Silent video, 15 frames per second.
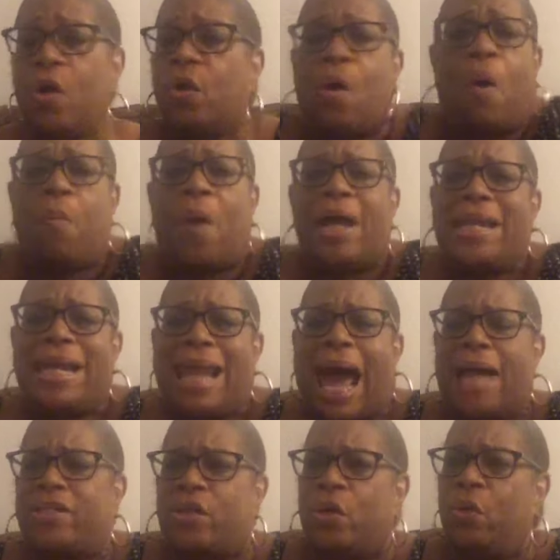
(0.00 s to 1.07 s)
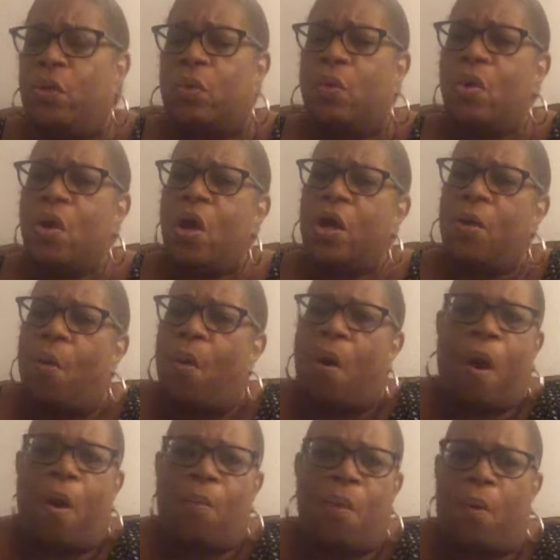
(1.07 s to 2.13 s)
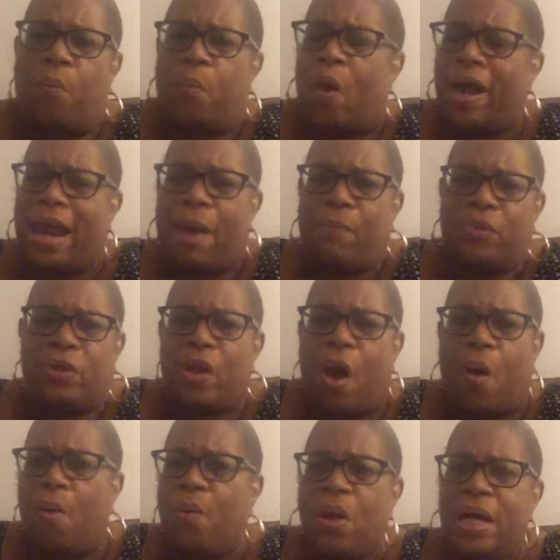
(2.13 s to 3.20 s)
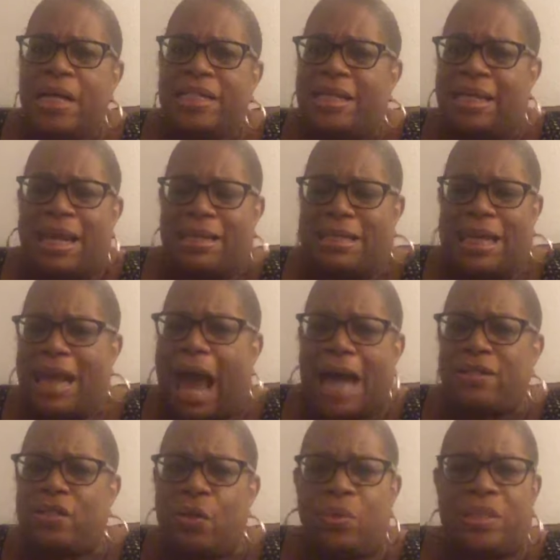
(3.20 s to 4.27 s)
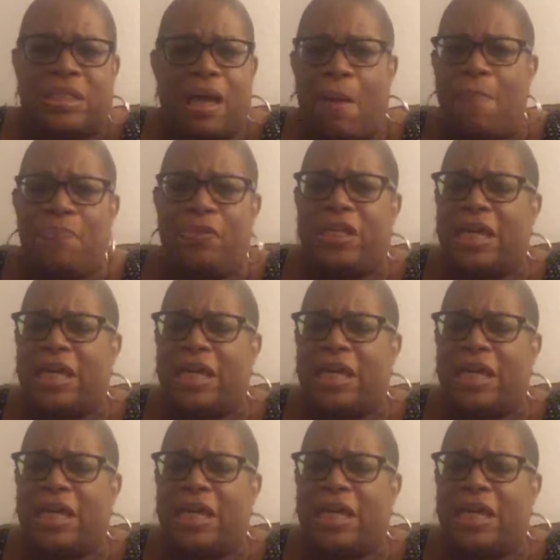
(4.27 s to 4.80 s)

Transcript: Lord, what did I do? Well, or, or what, you know, did, did I do something?